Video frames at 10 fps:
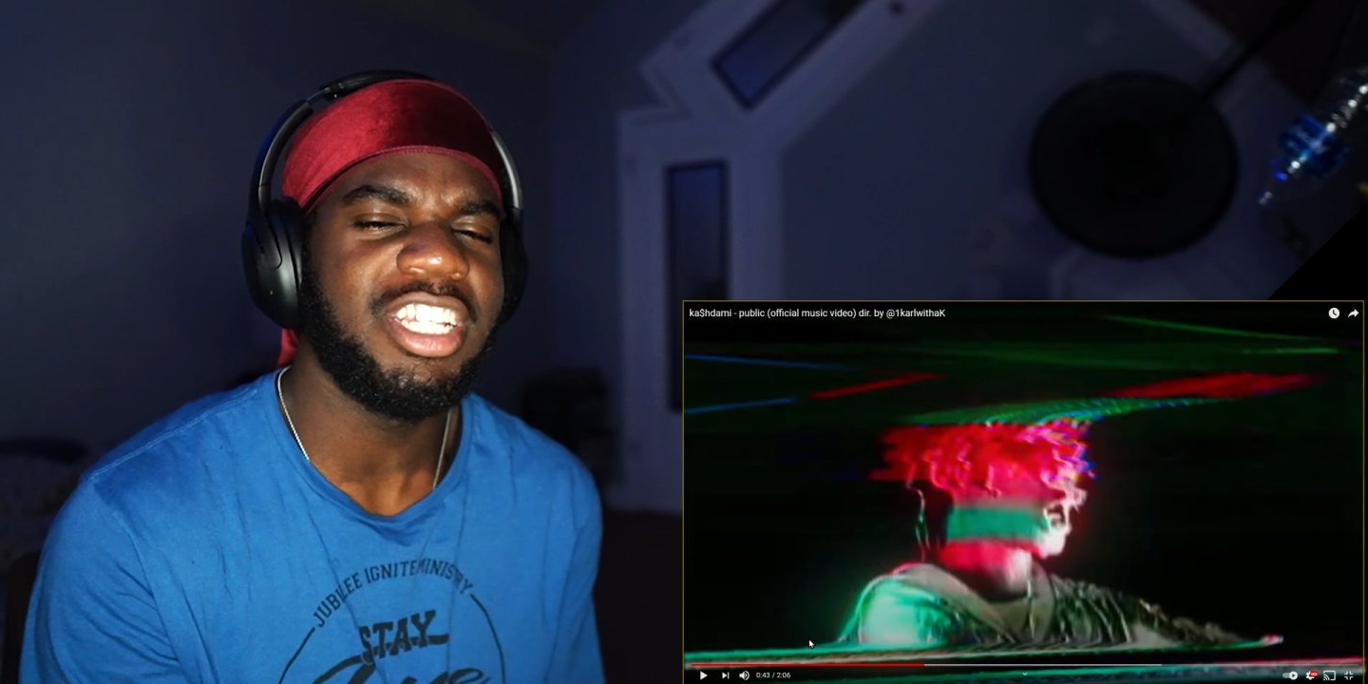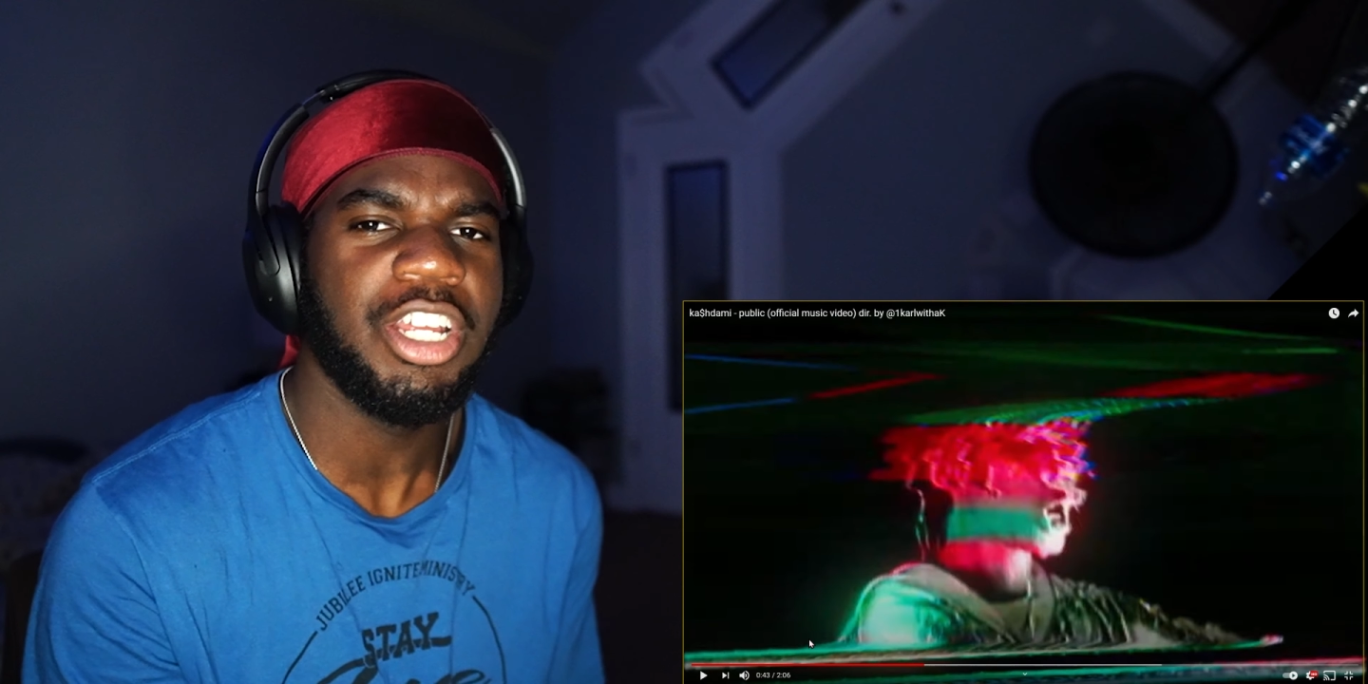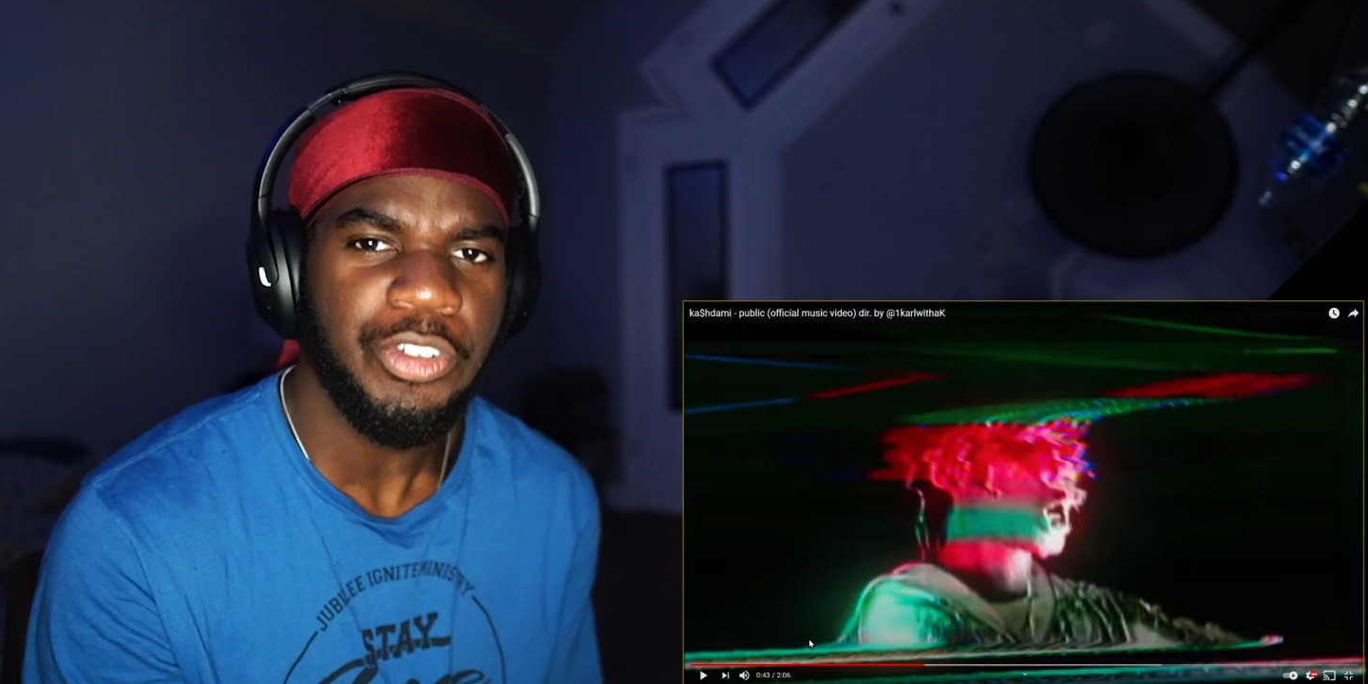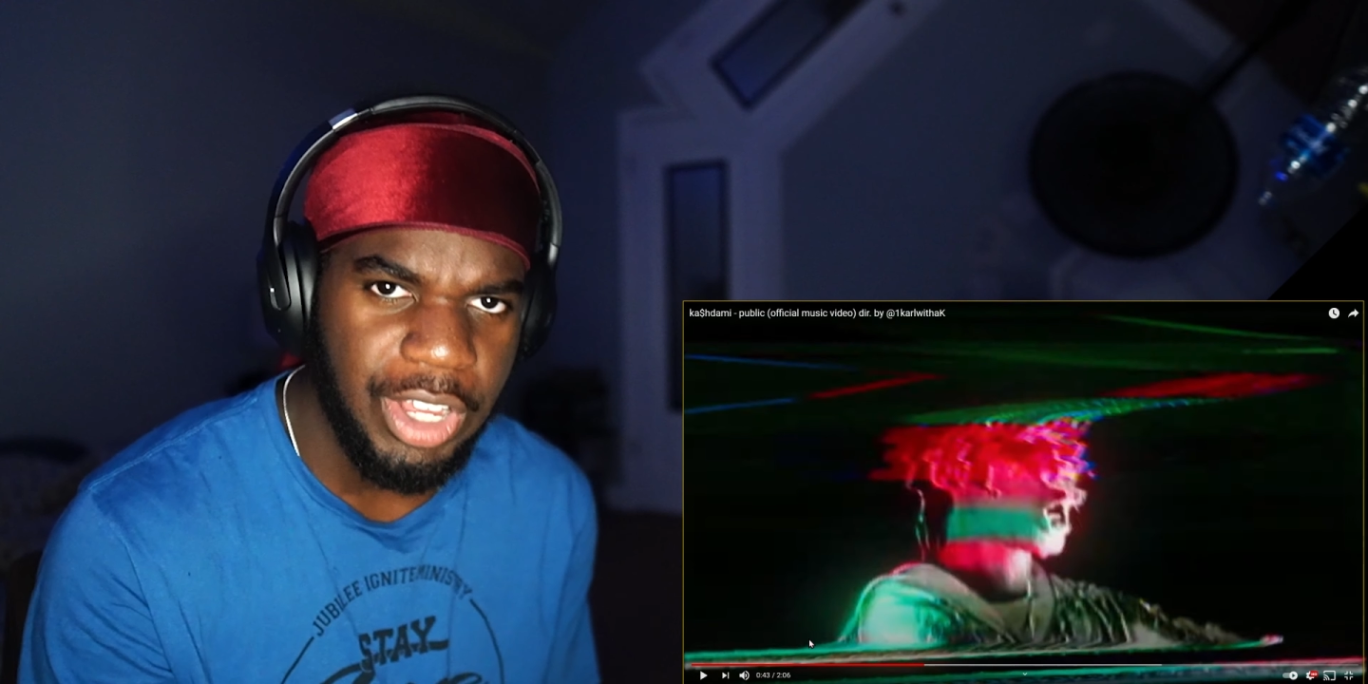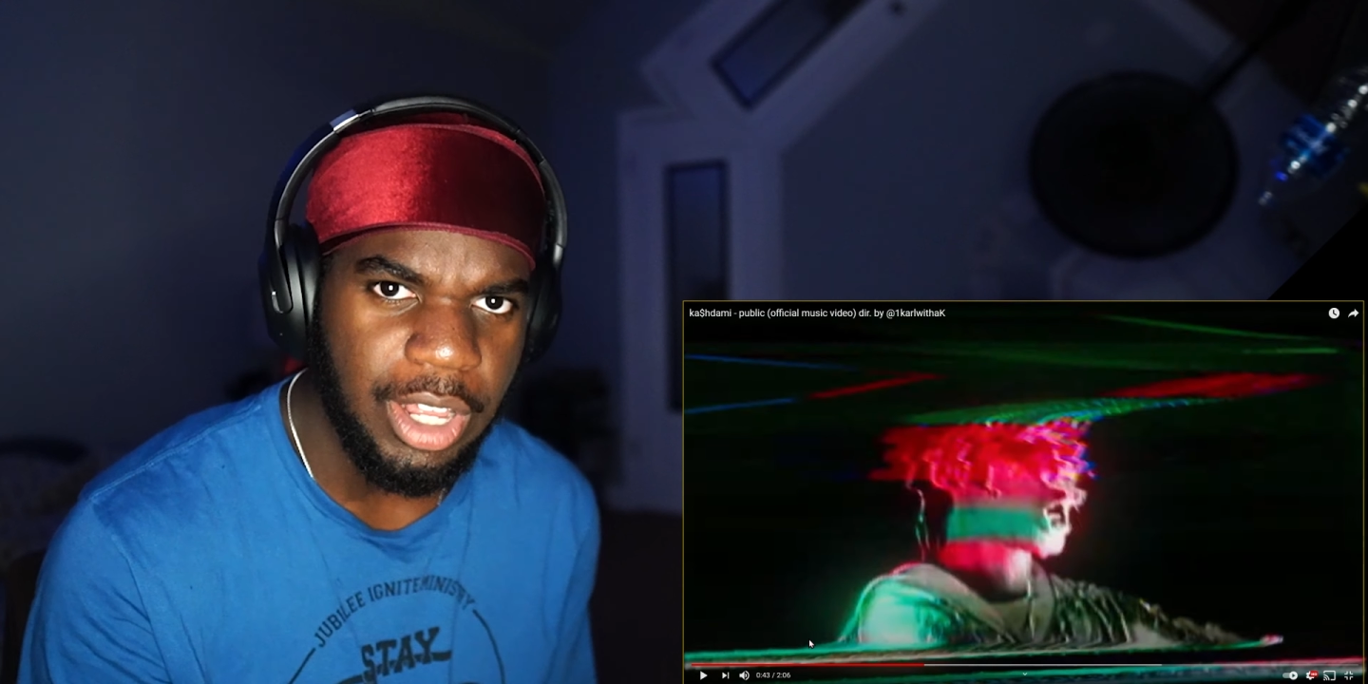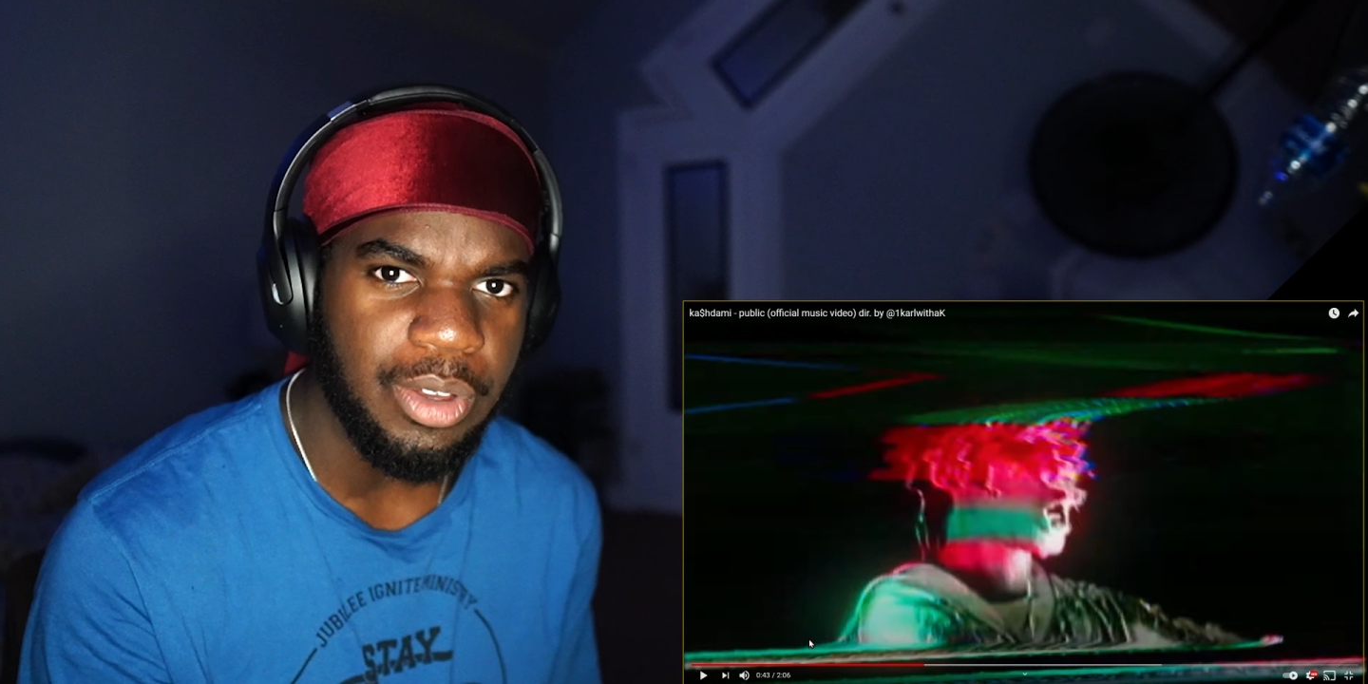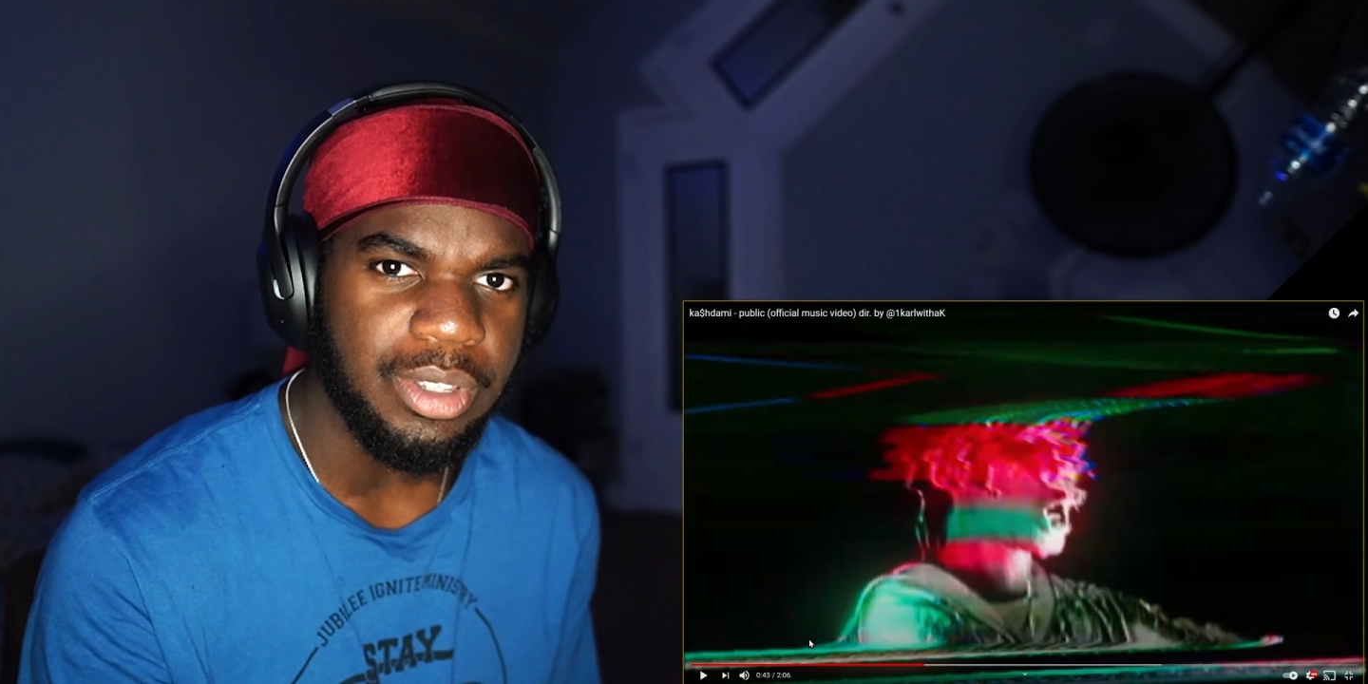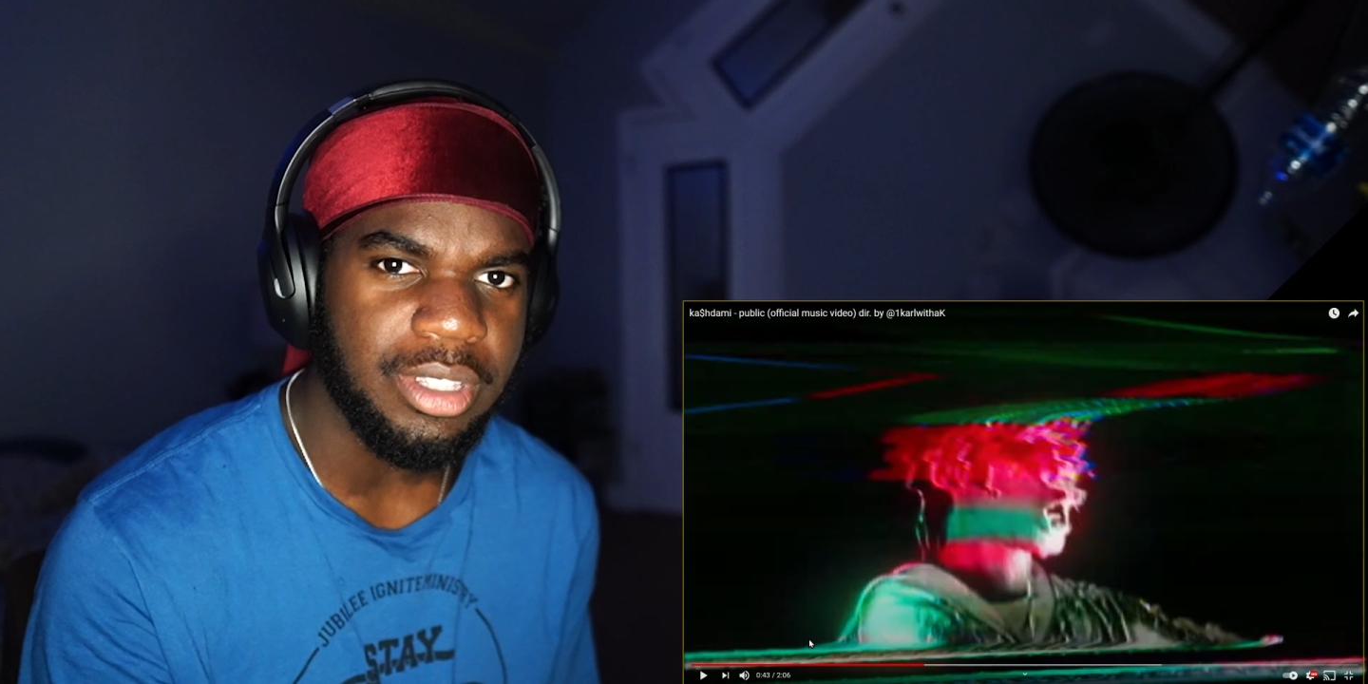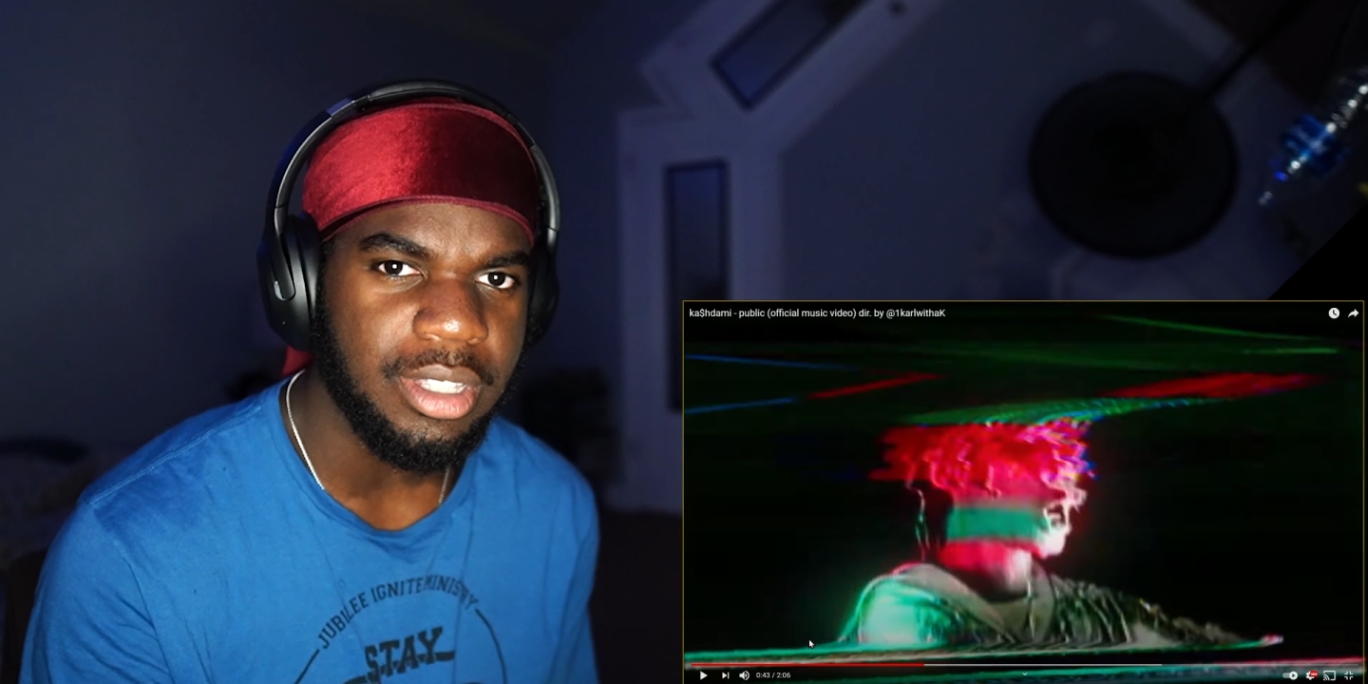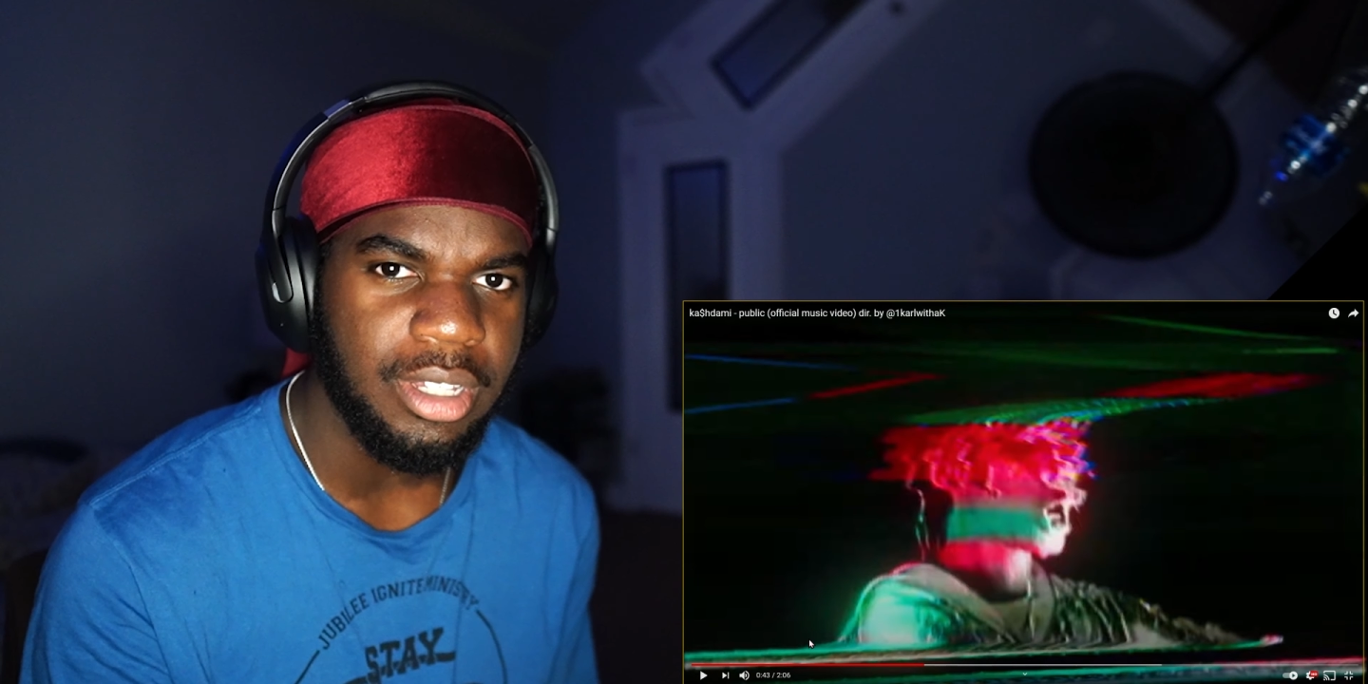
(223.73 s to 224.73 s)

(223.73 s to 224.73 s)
Doritos